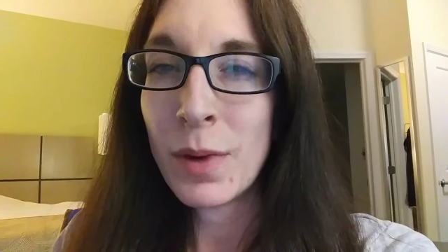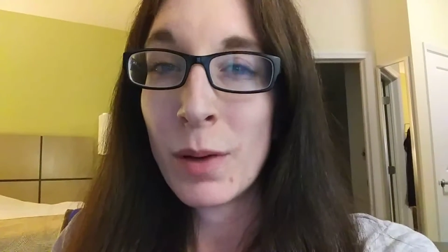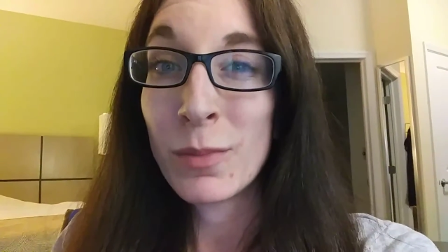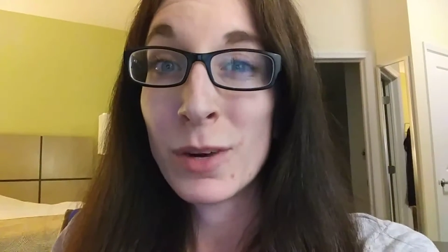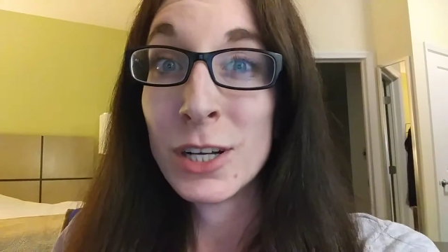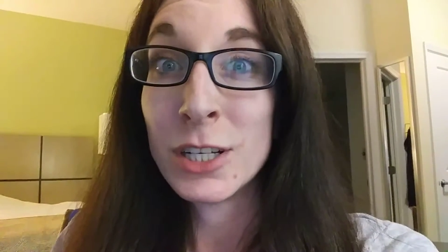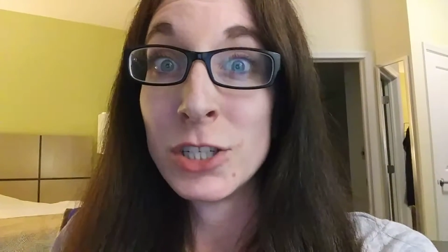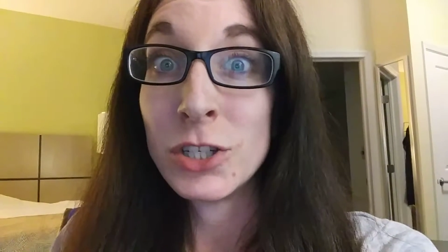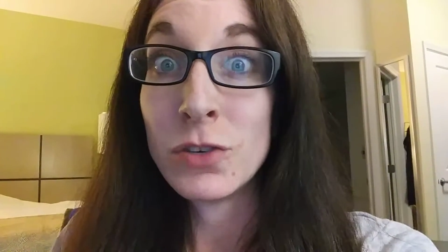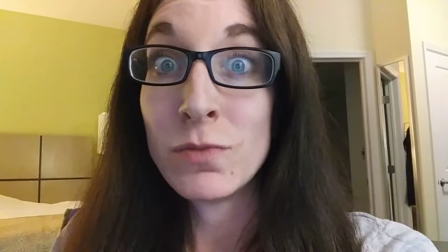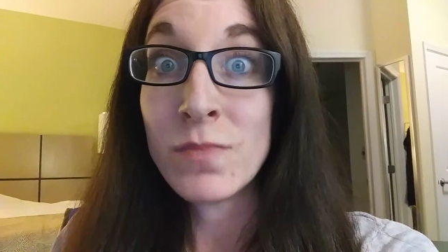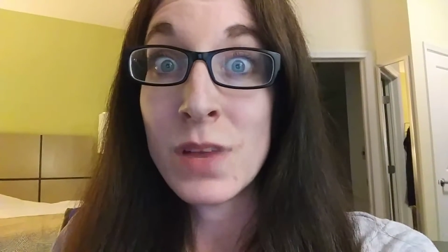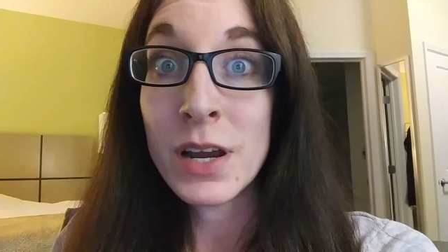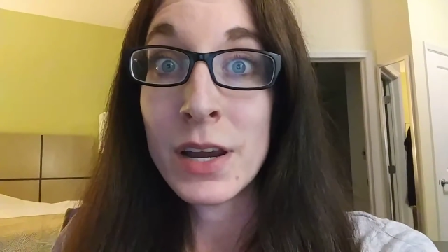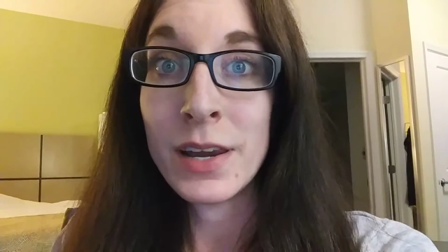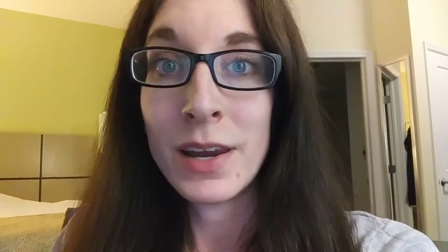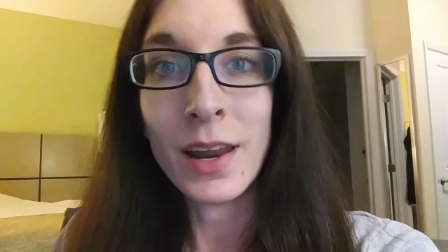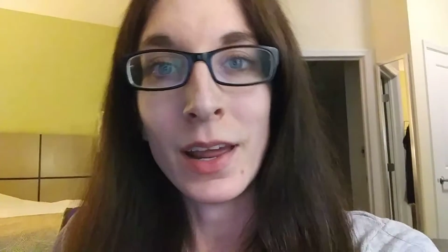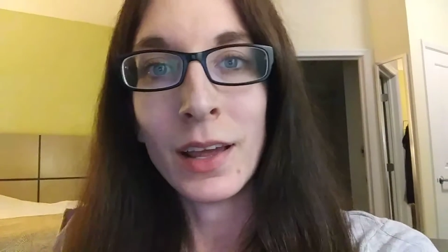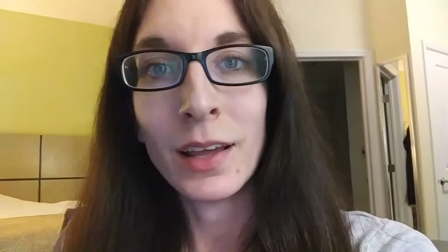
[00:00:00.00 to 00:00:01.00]
I'm gonna do my
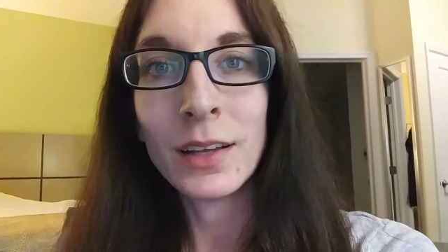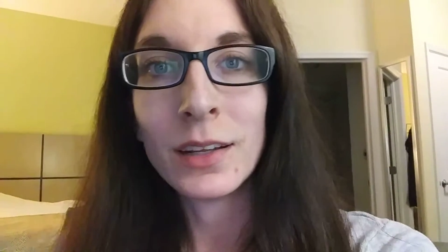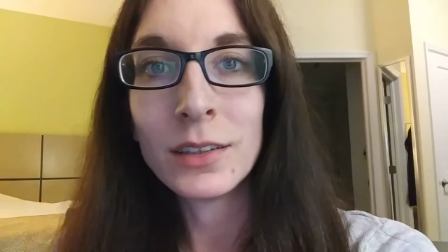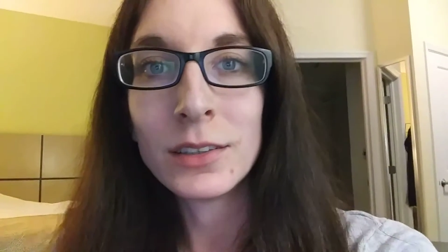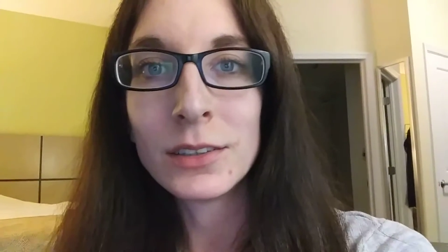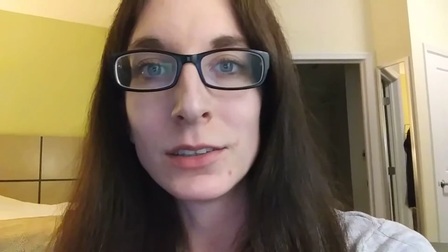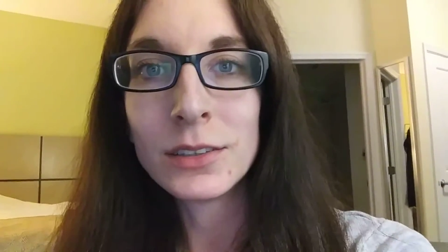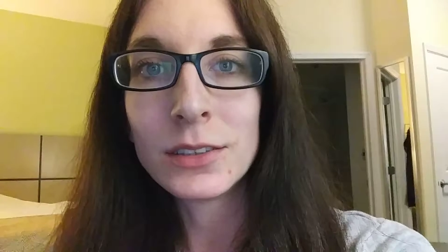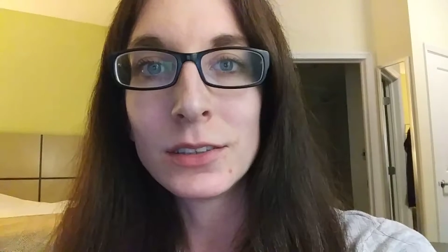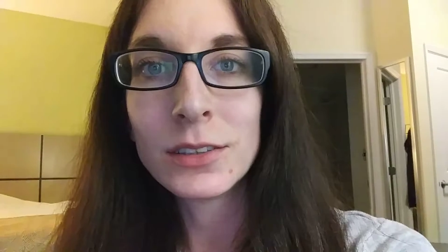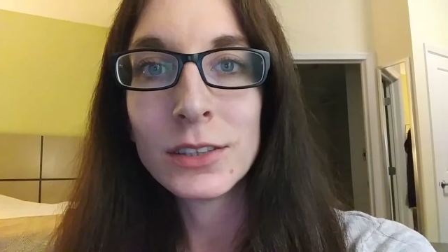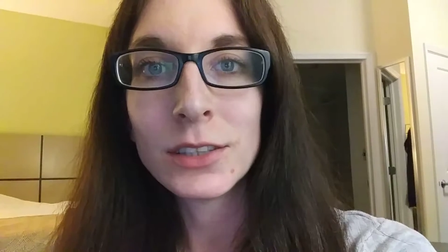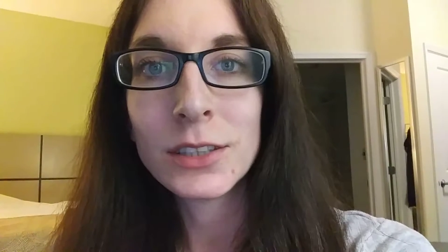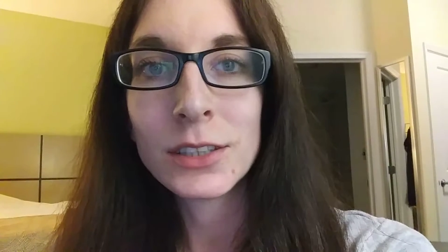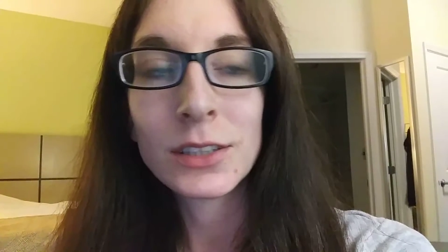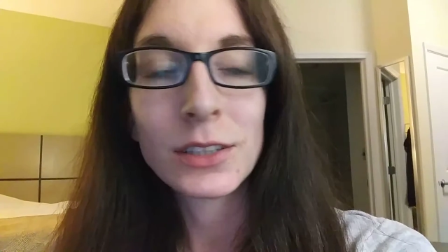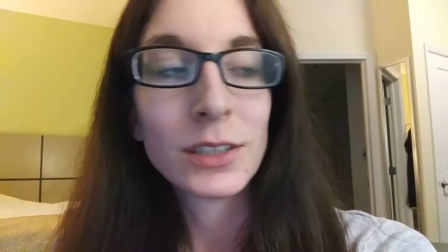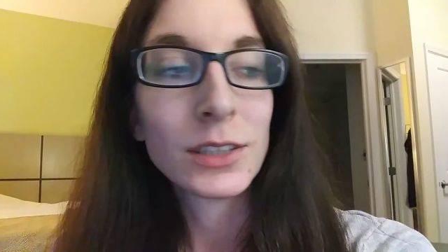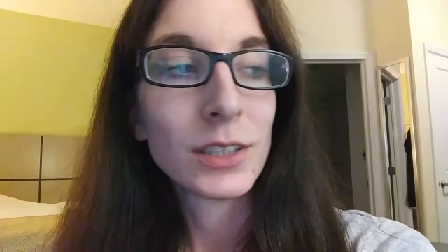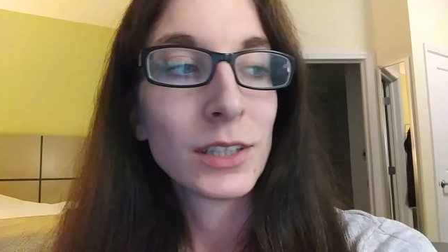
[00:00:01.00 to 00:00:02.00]

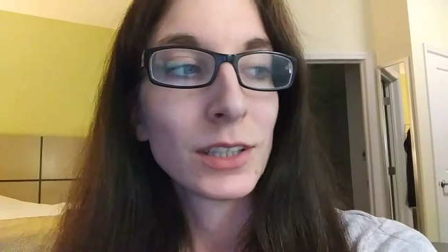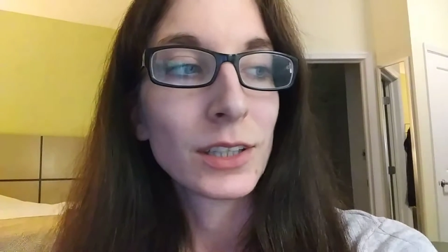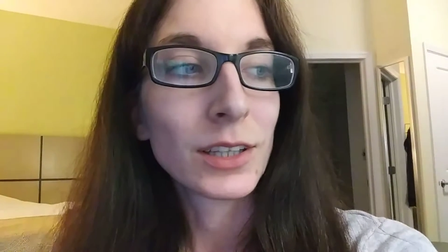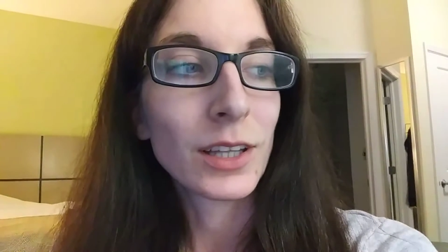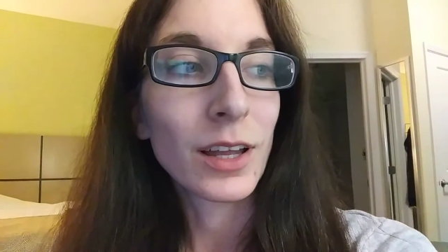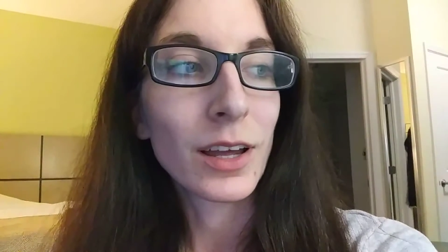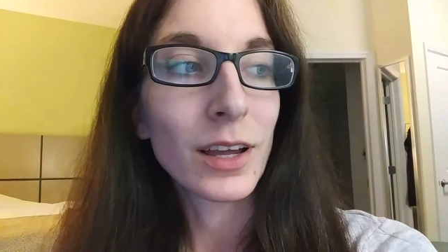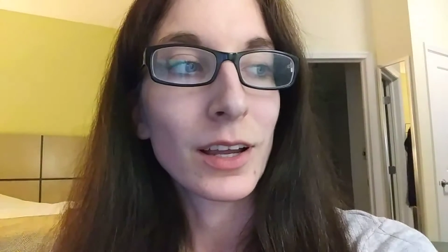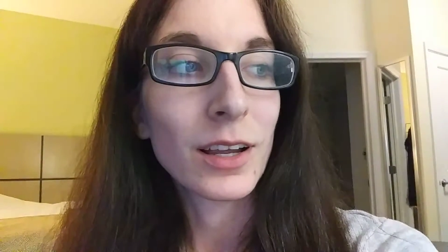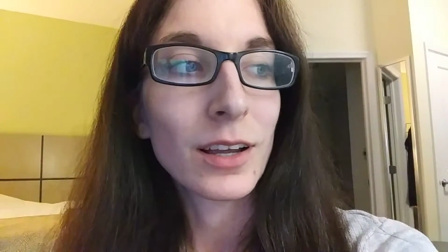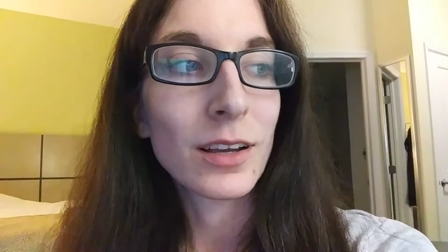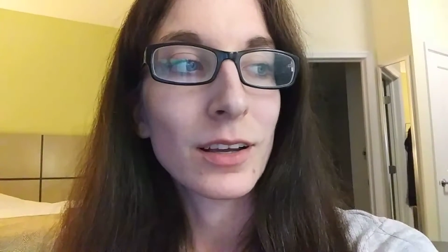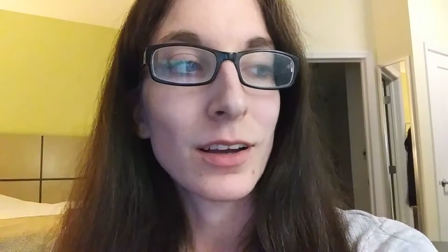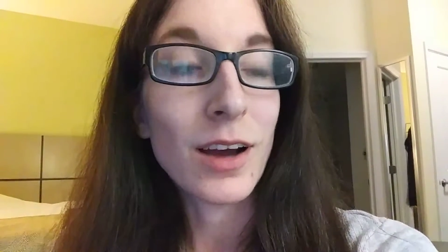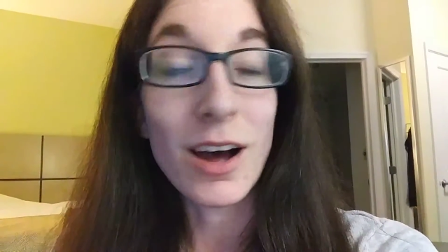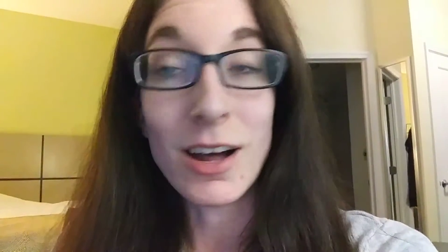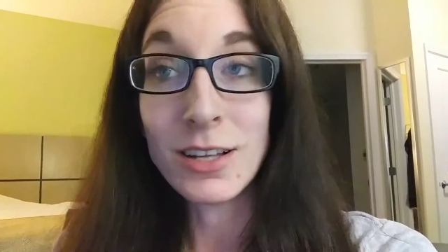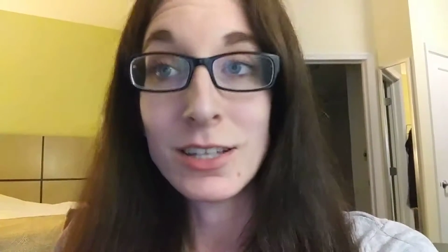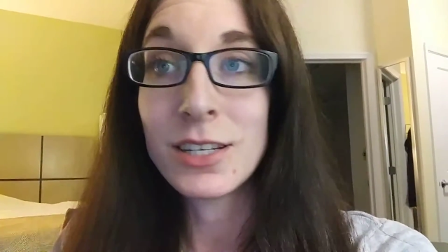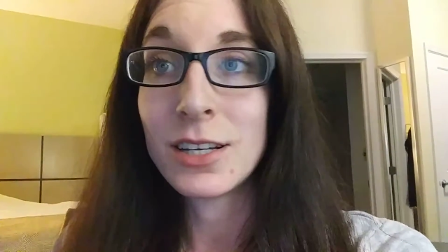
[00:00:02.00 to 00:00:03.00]
nails like
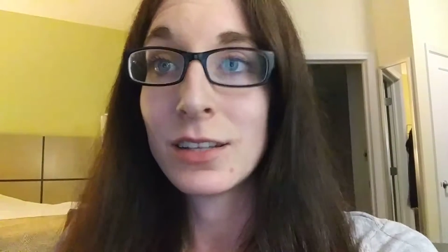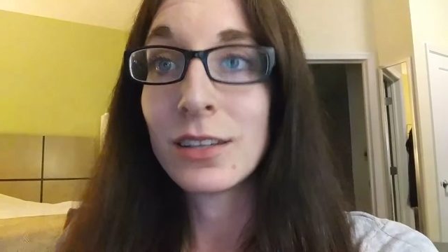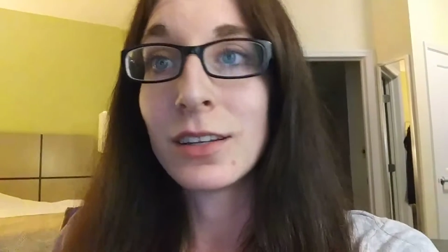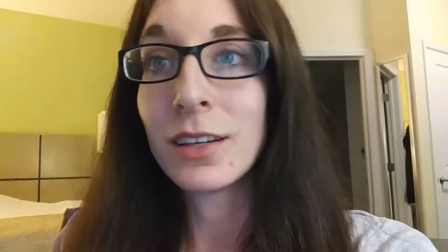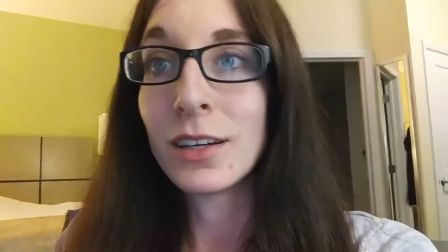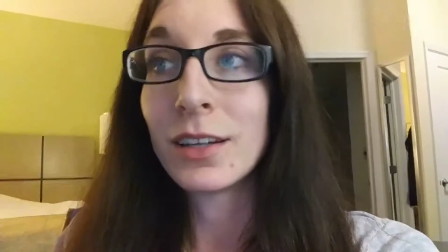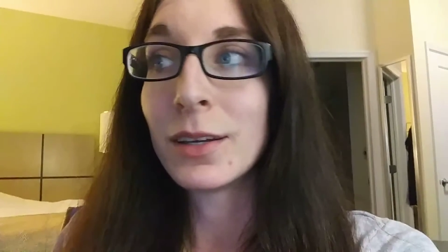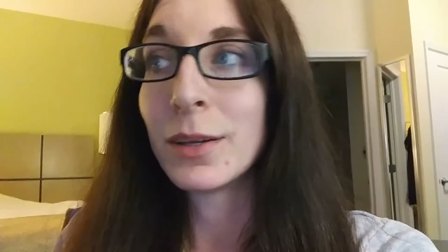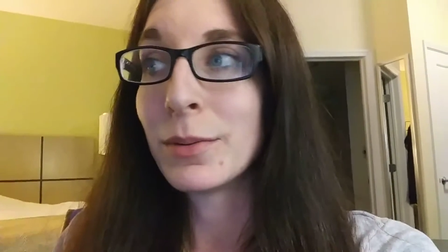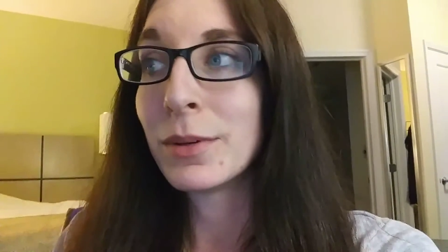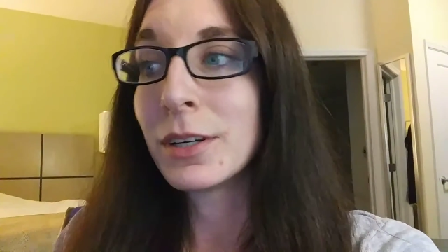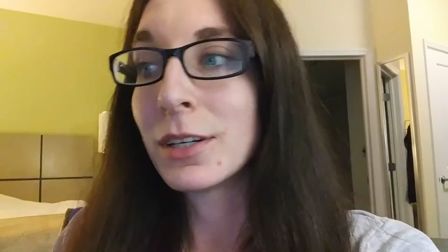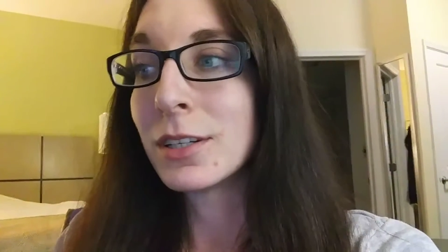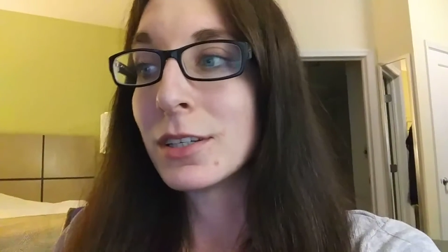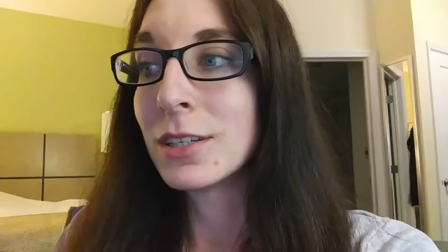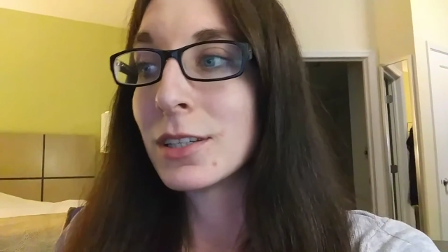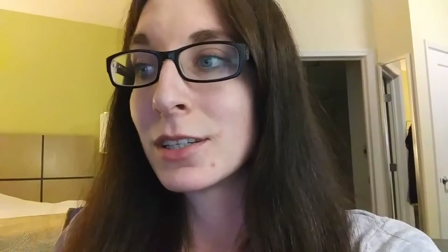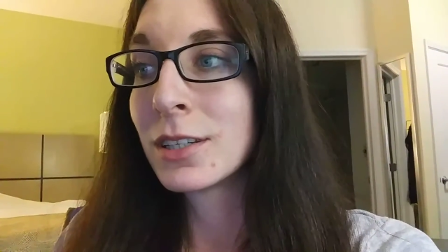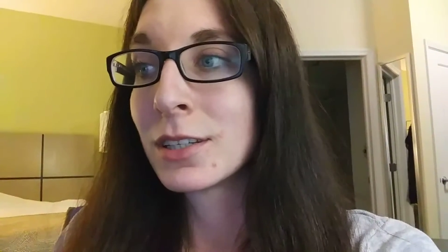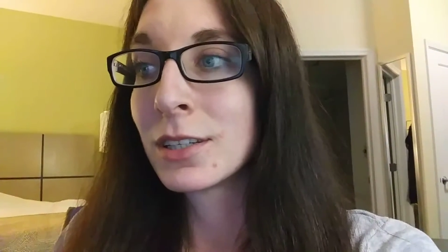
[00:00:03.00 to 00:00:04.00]
constantly
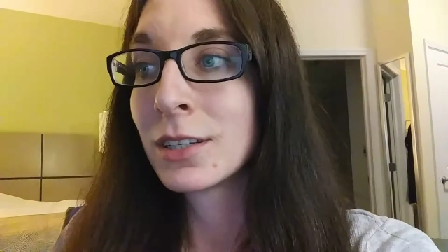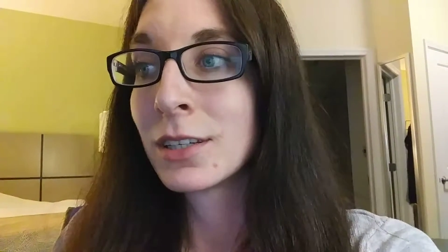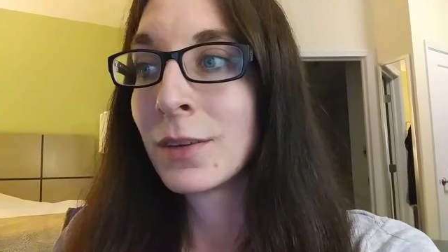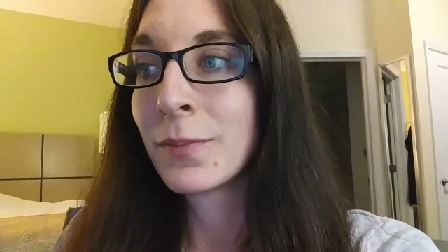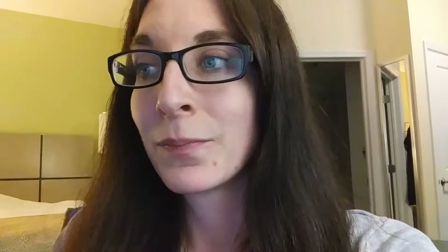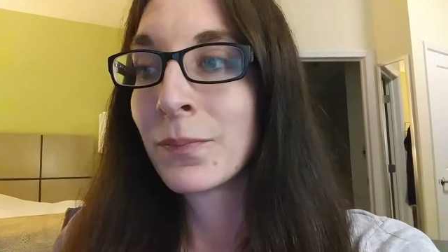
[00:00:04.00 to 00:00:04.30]
because